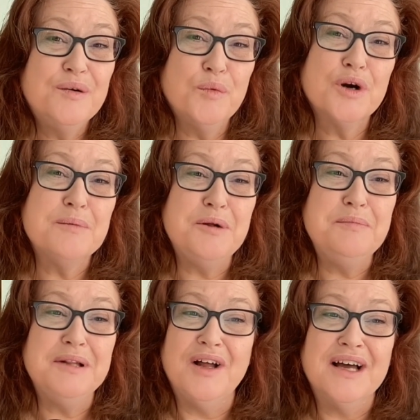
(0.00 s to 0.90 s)
workable
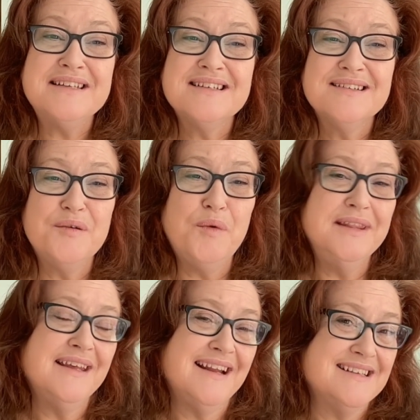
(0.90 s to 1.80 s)
plot,
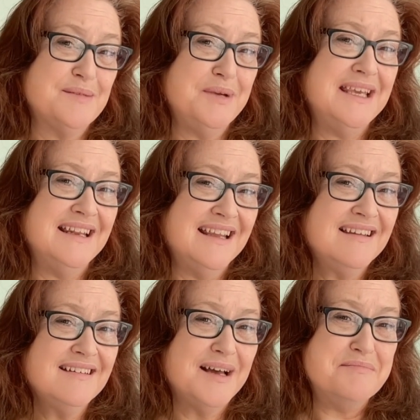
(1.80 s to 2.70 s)
one that has a
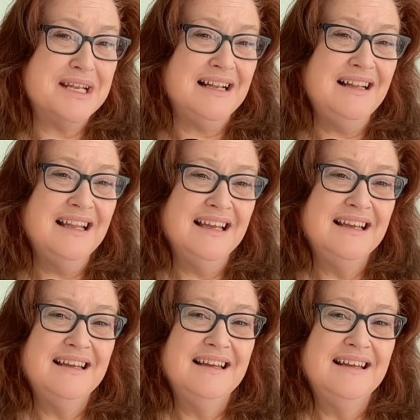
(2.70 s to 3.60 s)
beginning, a middle,
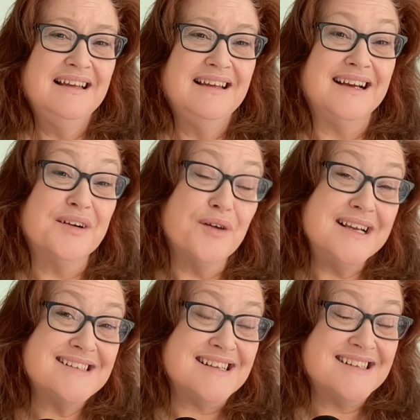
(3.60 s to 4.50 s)
a
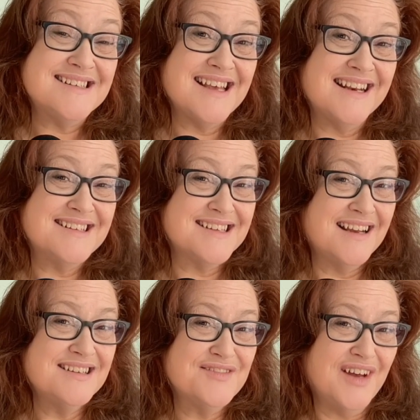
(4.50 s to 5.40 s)
crisis, and a
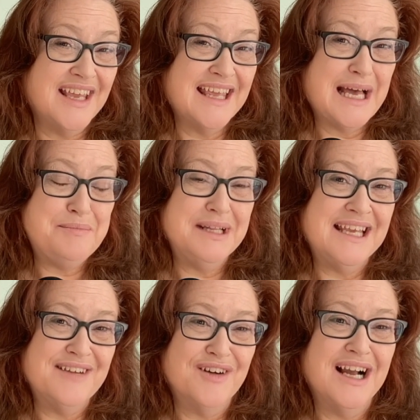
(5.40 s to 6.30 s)
satisfying
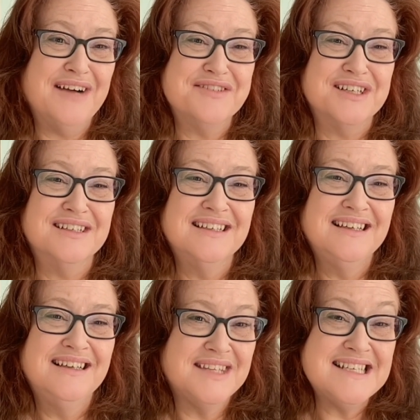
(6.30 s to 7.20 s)
happily ever after.
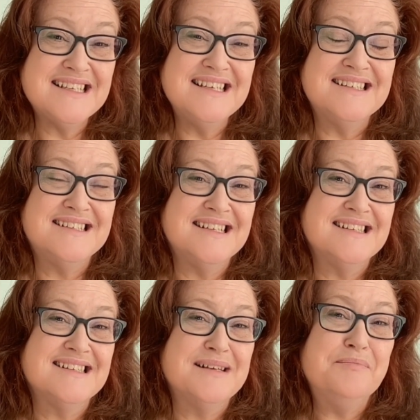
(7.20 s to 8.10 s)
This is
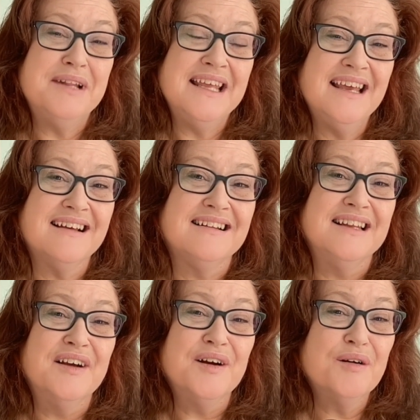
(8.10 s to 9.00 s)
just simply a
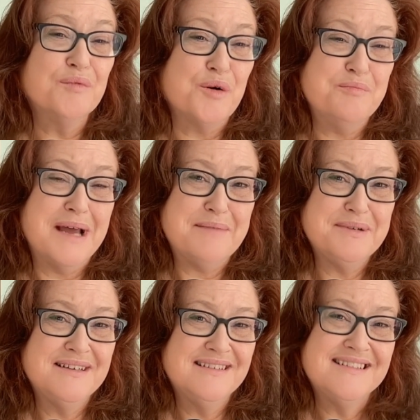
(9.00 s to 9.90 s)
clear roadmap,
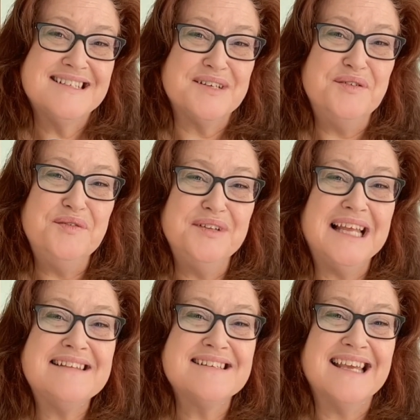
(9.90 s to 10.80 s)
so
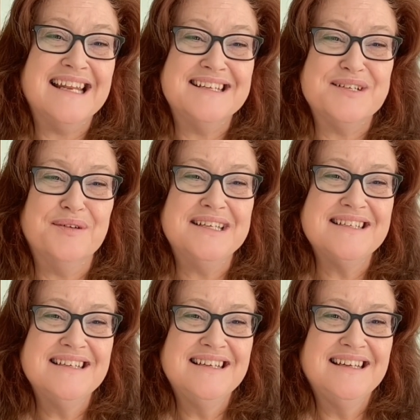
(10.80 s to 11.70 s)
let's get into it.
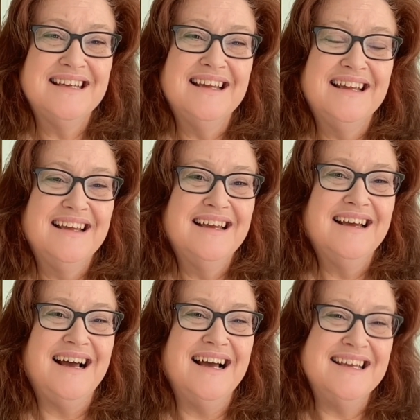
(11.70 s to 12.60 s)

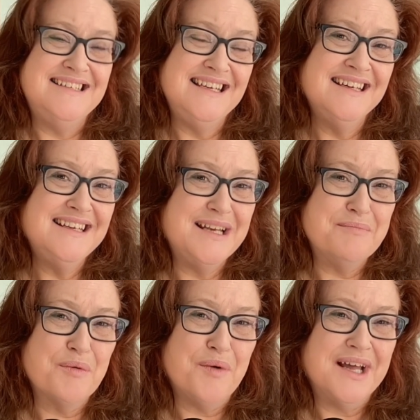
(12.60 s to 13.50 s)
Idea
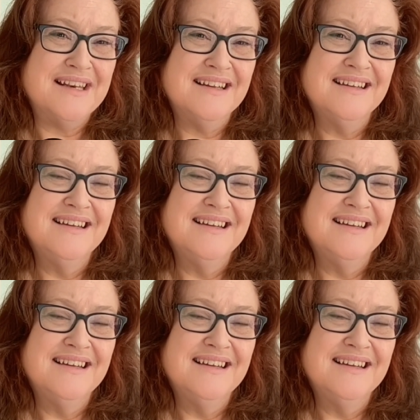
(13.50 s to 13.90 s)
number 1.